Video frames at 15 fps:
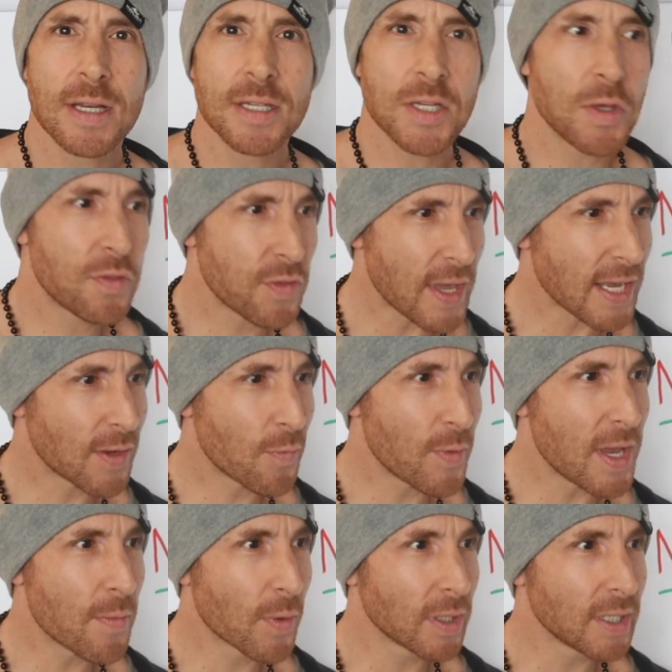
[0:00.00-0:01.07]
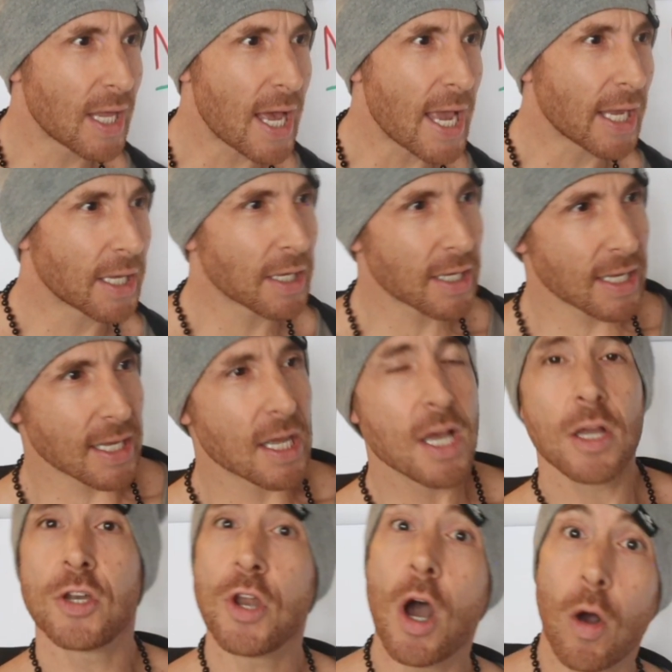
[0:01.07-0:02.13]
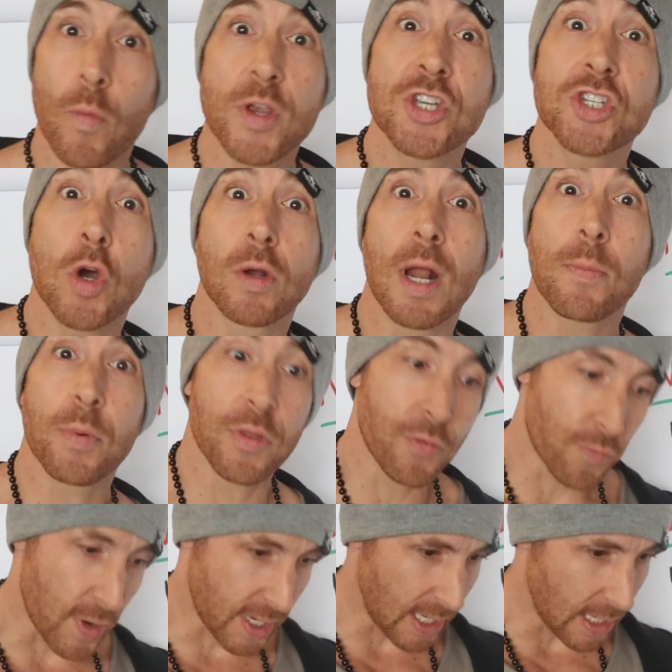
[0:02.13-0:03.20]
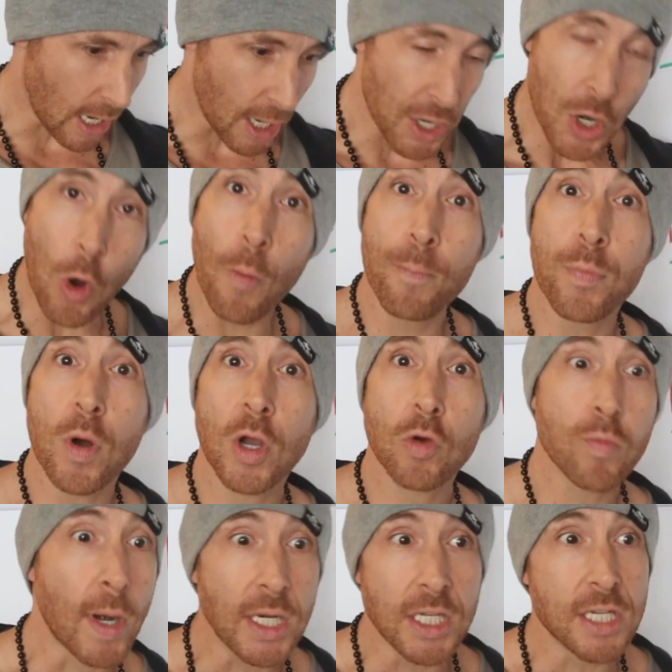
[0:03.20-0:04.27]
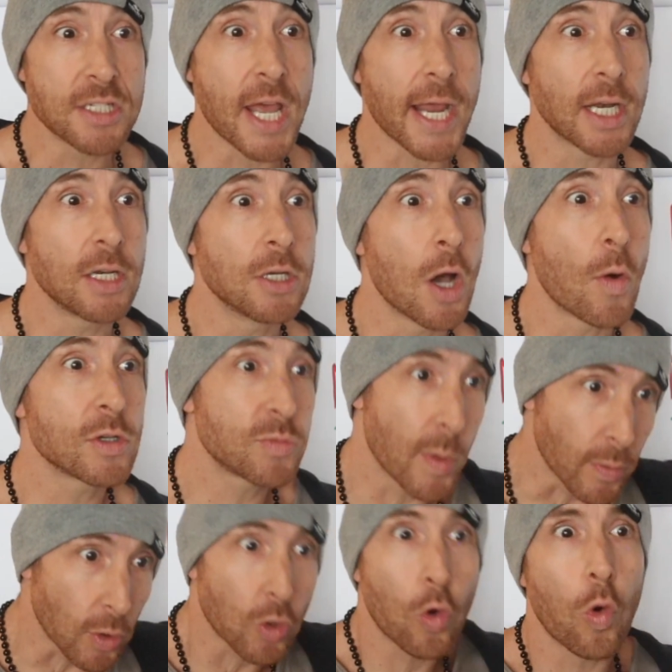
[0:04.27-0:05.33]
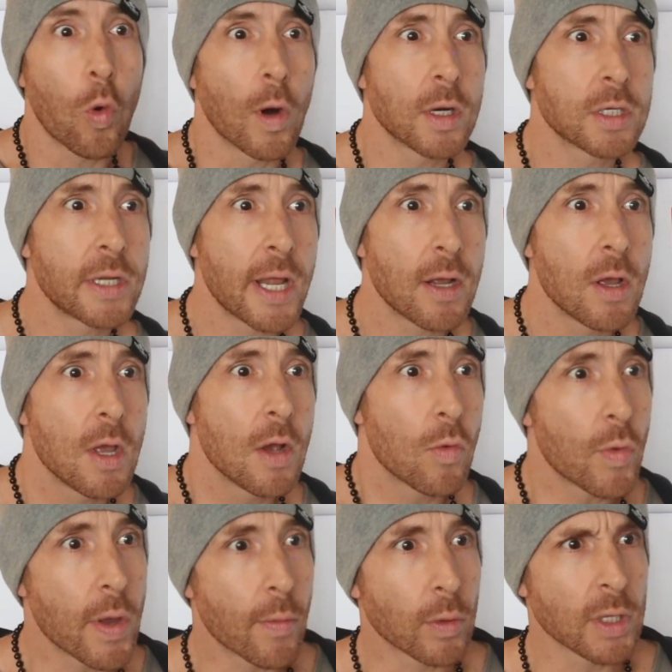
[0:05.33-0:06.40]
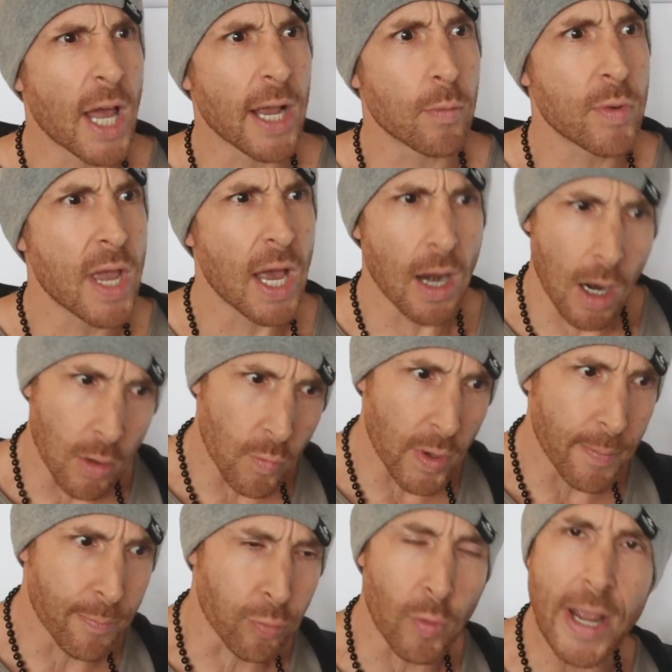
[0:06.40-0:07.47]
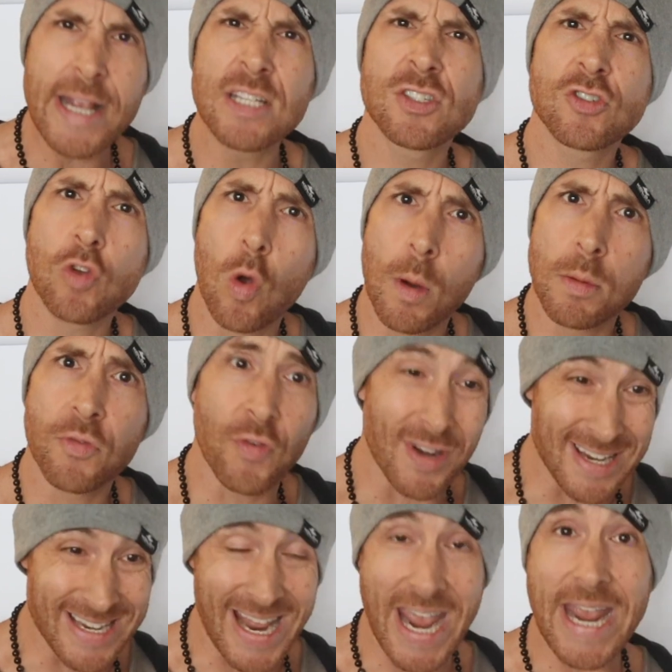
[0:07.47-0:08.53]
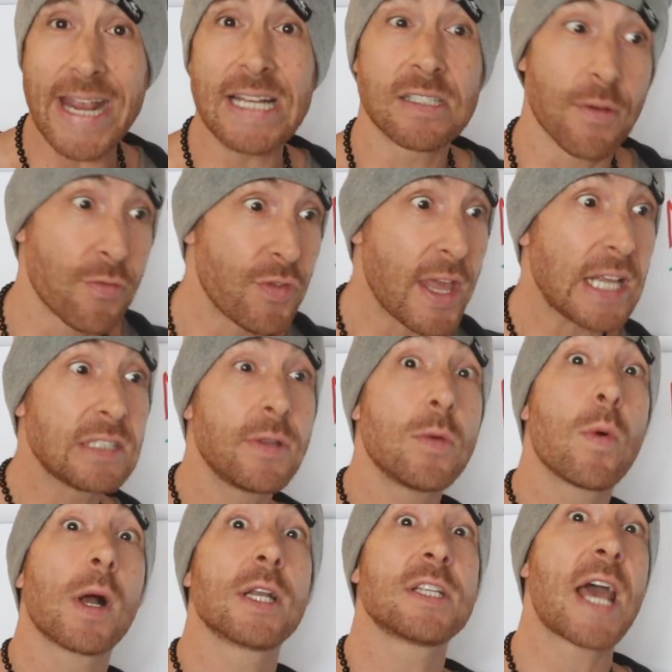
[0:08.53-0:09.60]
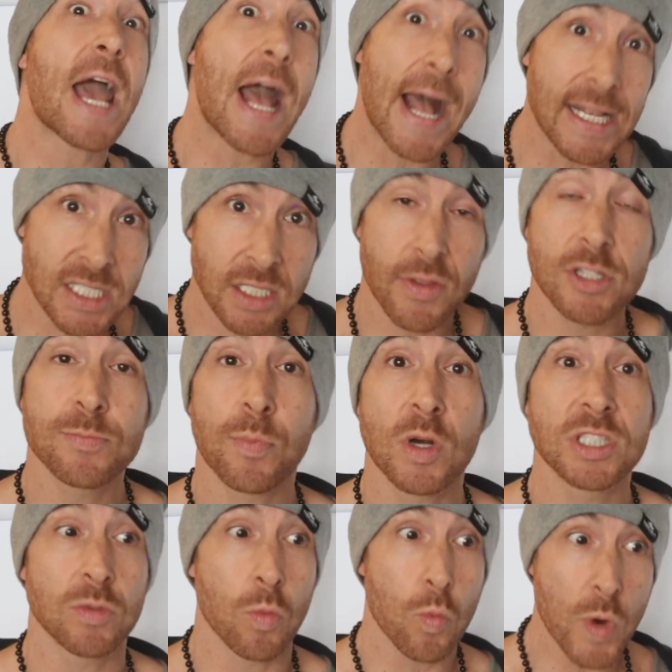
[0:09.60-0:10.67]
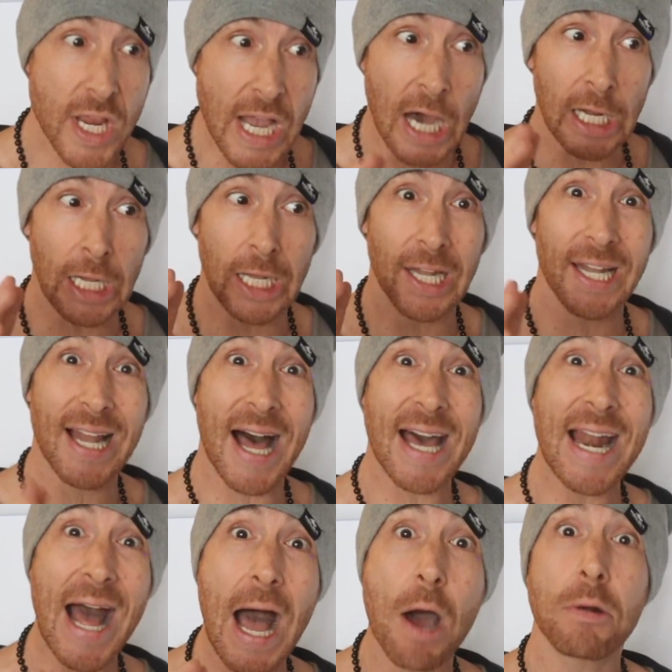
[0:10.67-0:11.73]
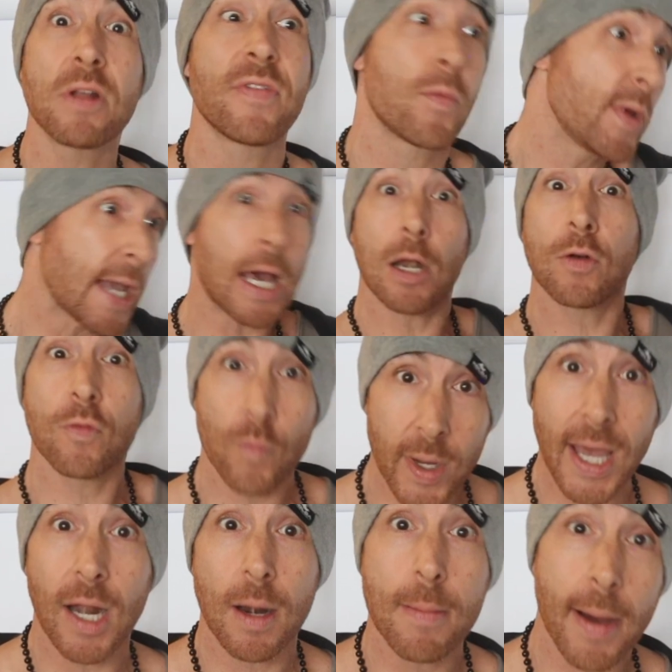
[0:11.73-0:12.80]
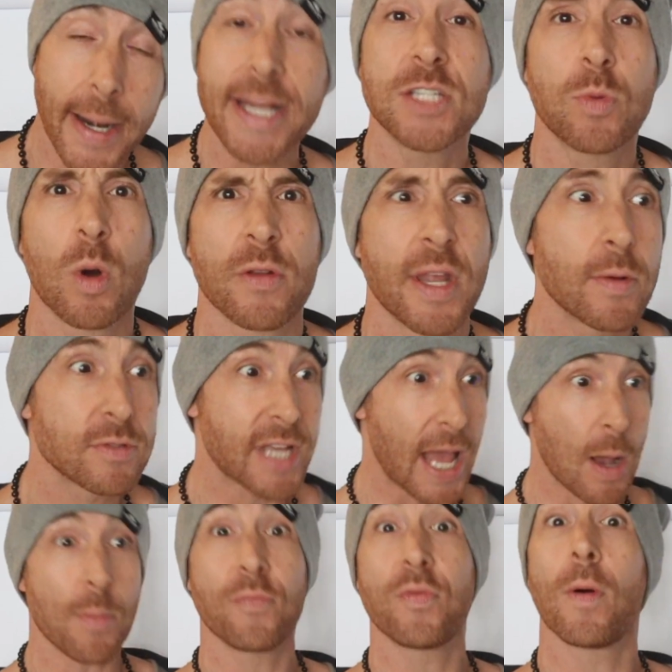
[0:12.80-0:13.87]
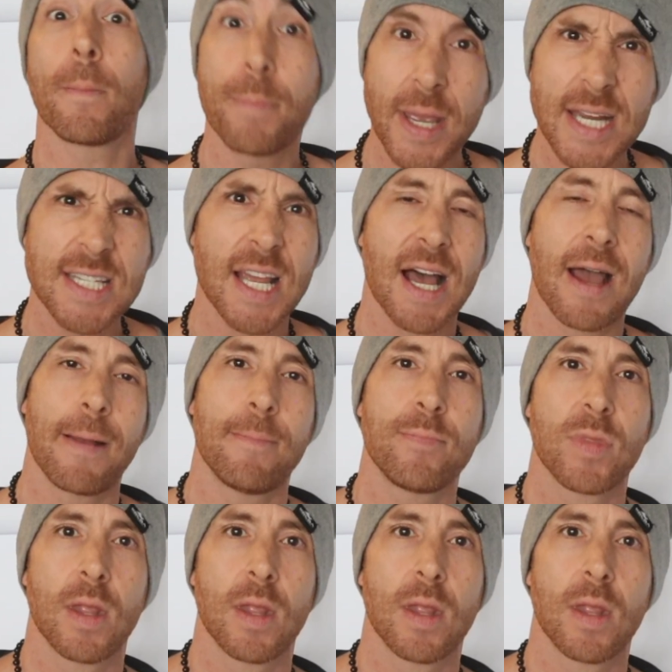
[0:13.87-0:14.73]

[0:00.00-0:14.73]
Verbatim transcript: Do you think we were like, no, we showed up with freaking a notebook ready to take notes. We recorded it. We were like, we brainstormed for days of things you wanted to ask this person. We got a lot out of it. We got our money's worth. It was helpful, big time.